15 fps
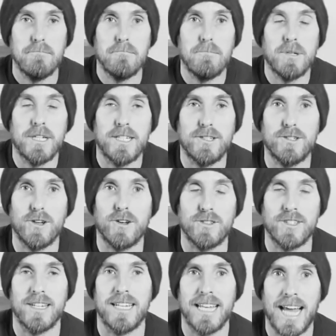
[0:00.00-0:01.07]
but it
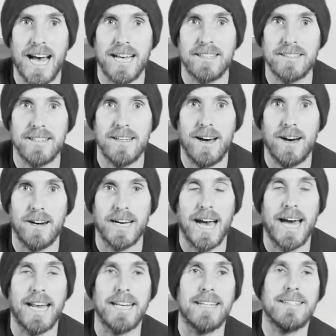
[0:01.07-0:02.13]
doesn't last long,
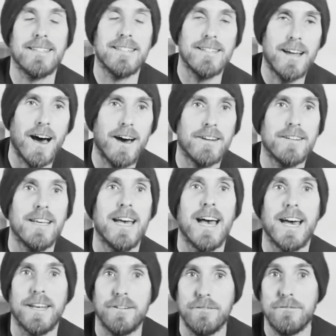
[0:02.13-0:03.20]
and it's not
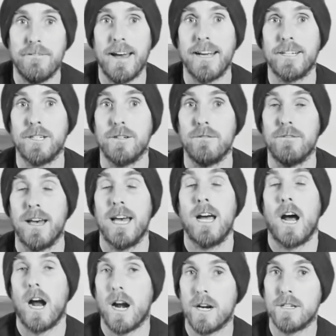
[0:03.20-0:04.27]
an effective
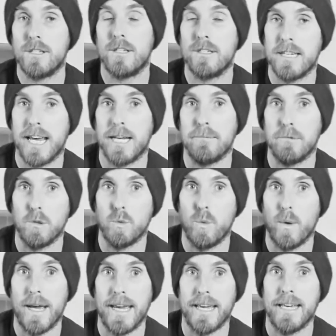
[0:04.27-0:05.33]
or sustainable
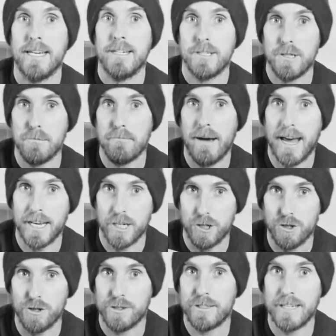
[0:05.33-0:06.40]
way to manage
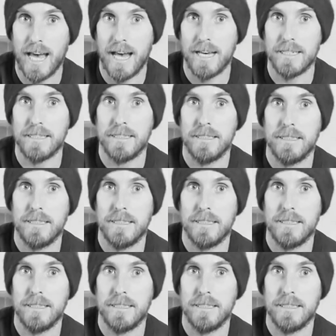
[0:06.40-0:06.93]
your SAD.